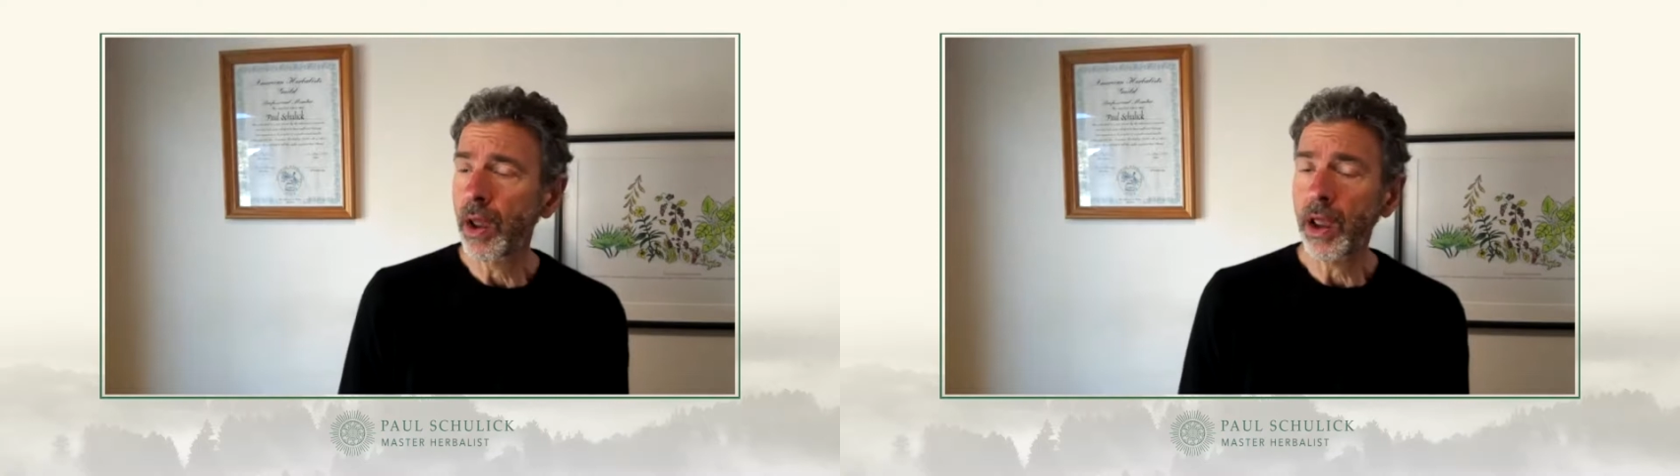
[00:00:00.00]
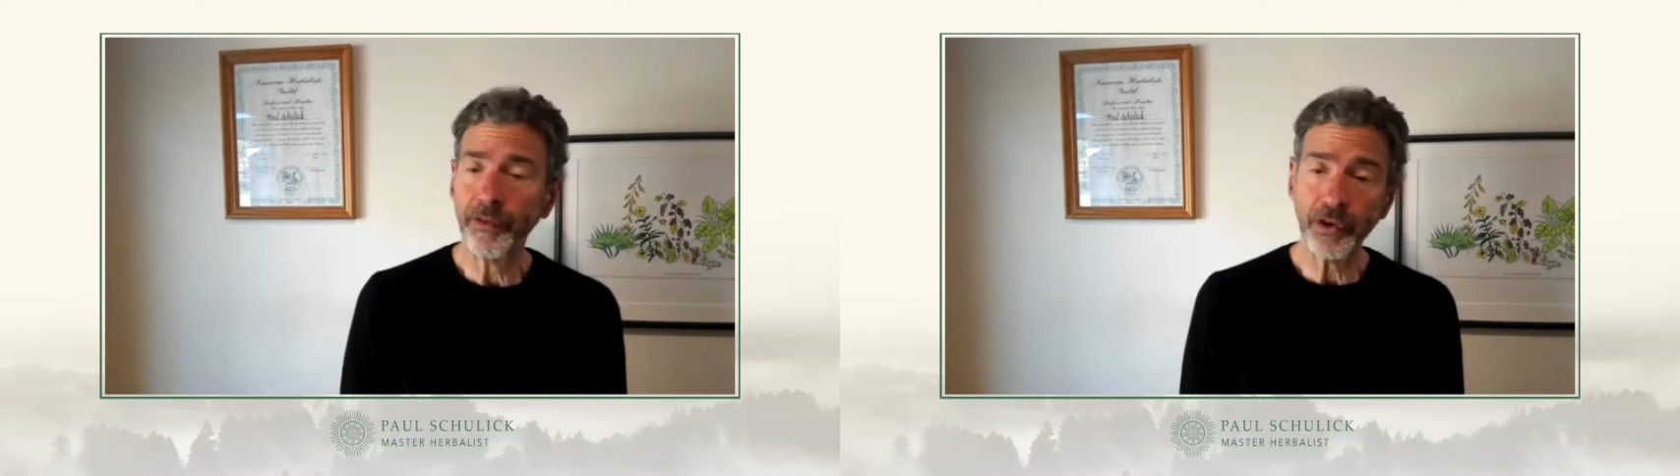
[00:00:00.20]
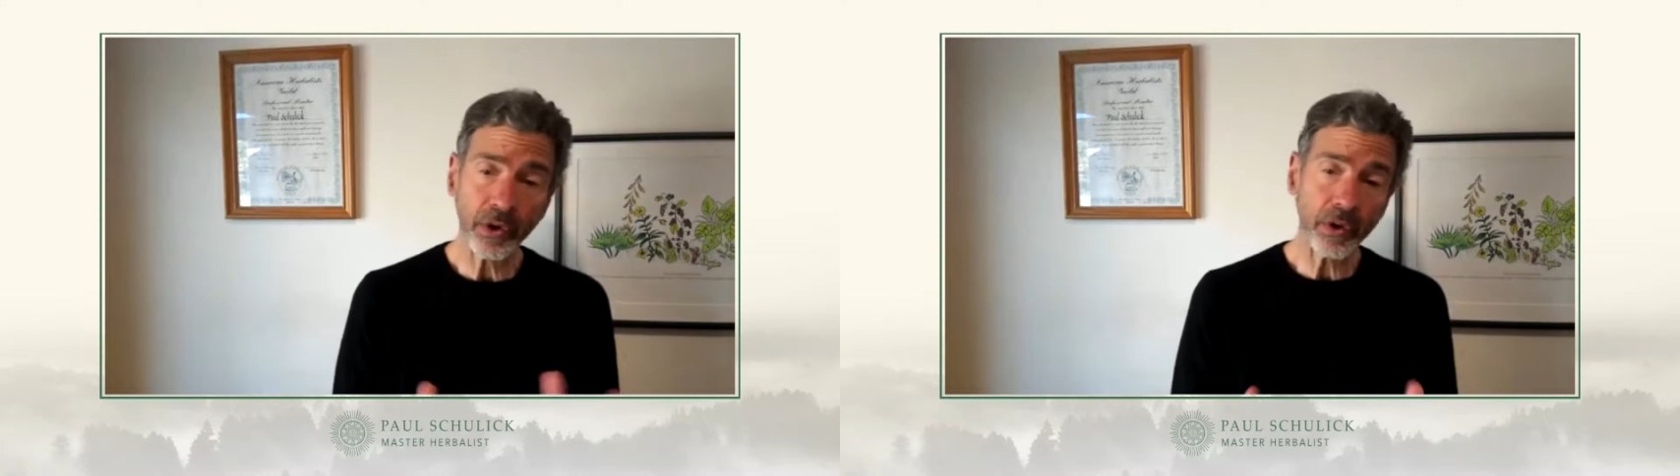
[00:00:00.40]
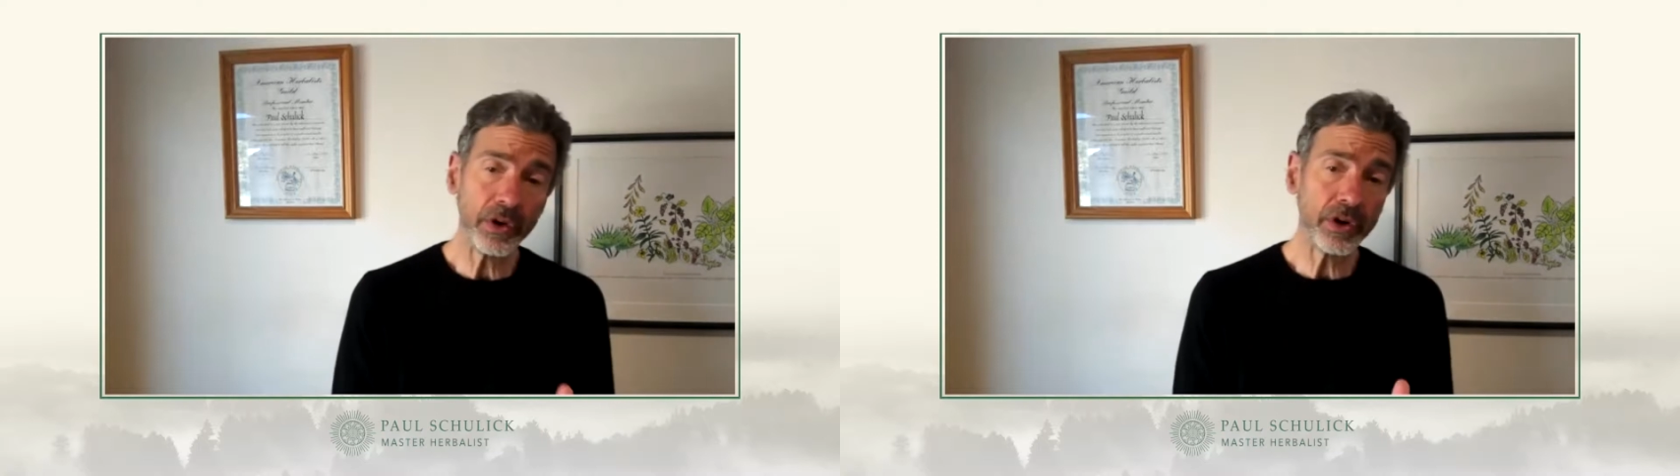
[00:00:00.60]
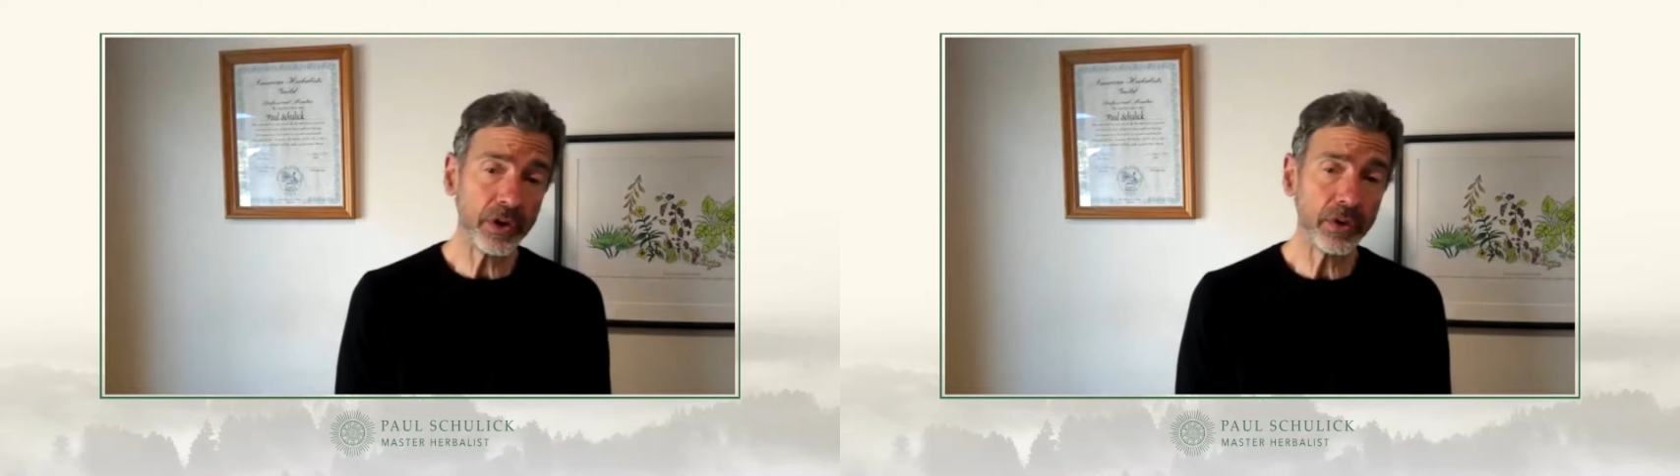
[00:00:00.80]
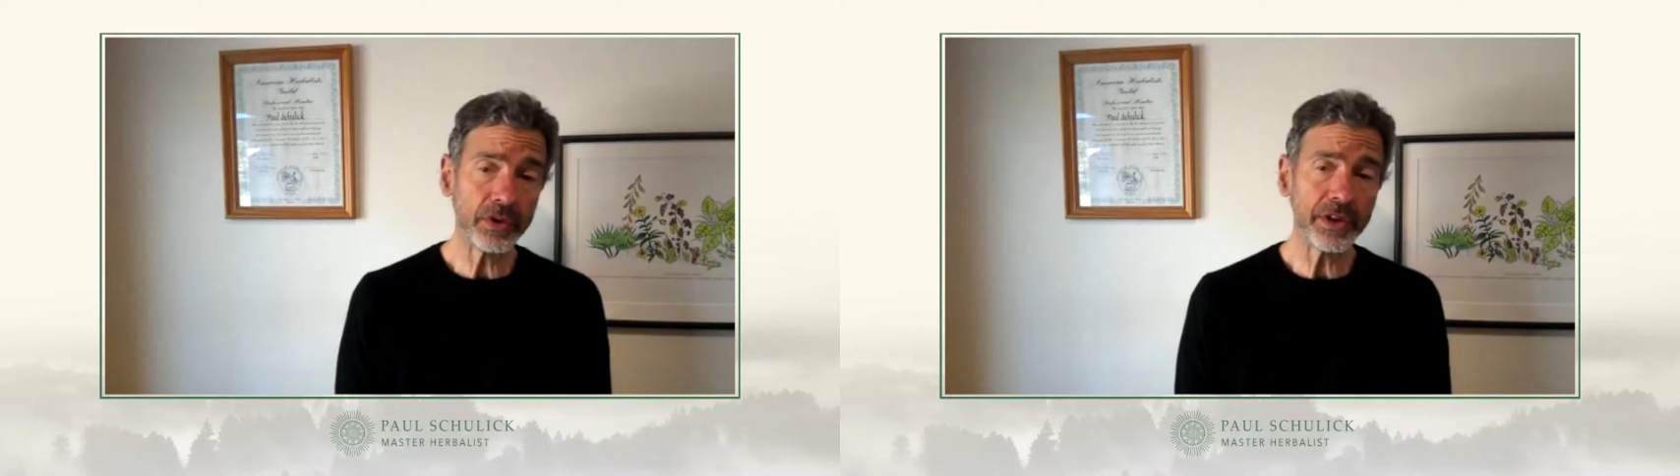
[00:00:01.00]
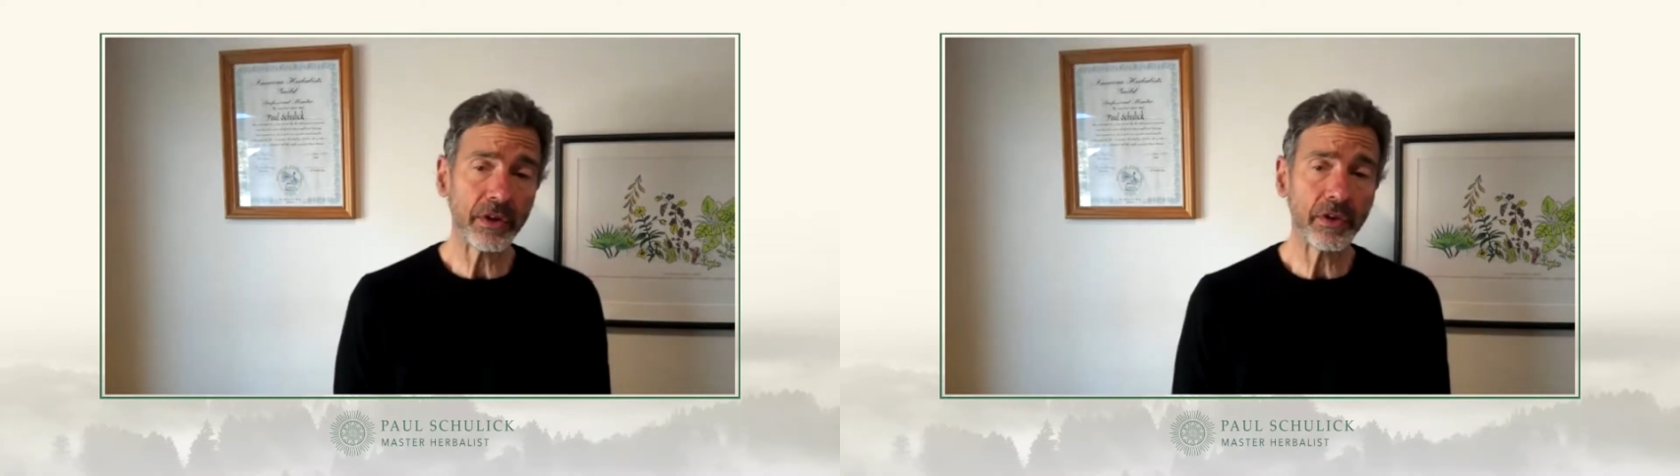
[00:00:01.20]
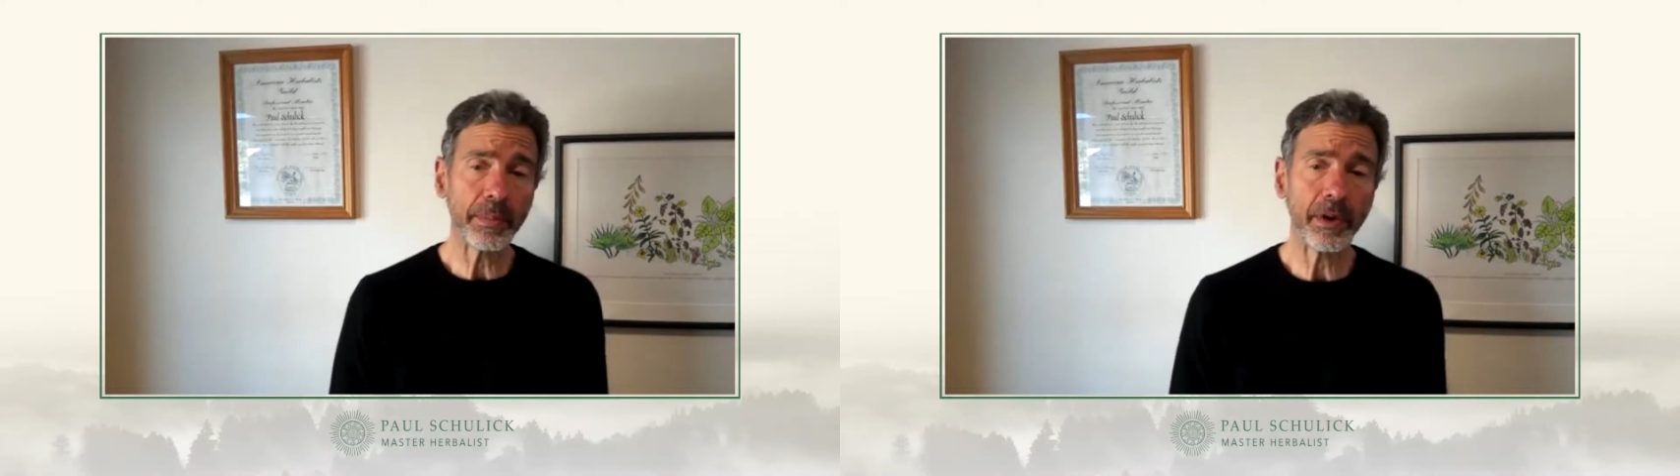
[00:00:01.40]
if you're going to use
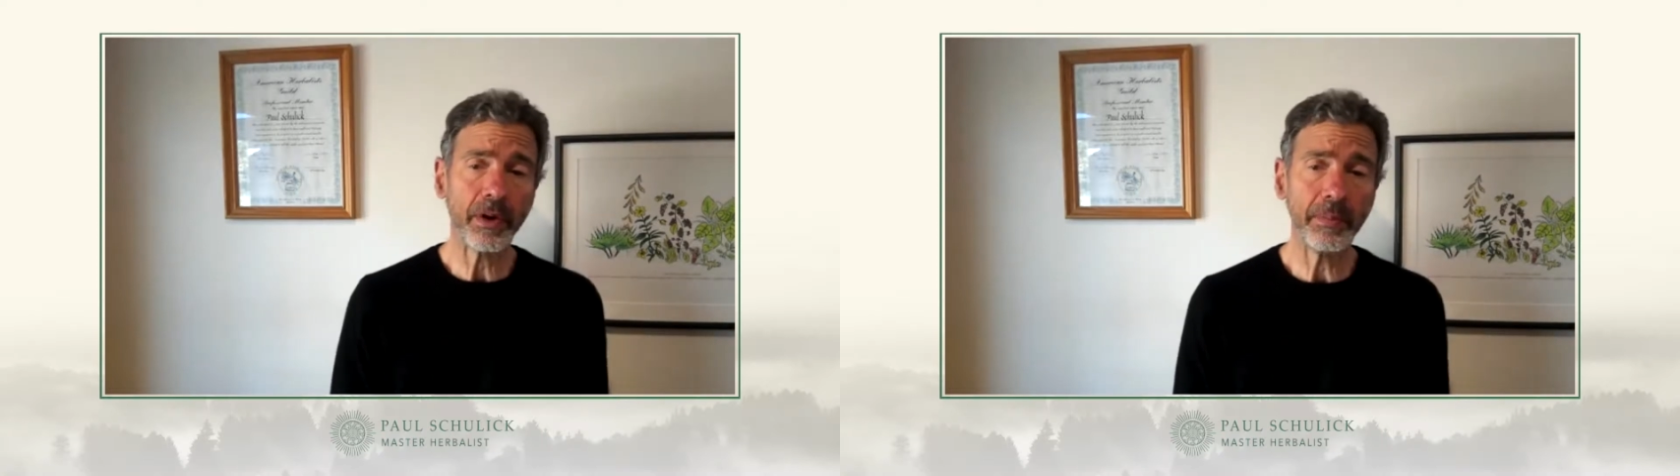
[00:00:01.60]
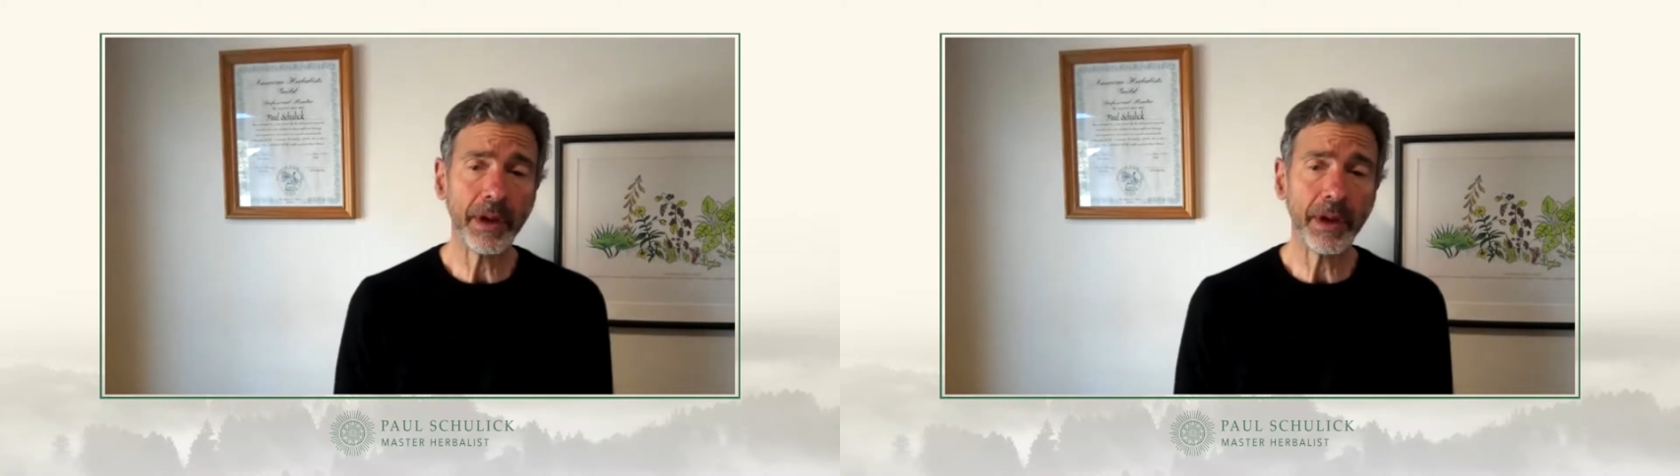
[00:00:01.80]
elderberry,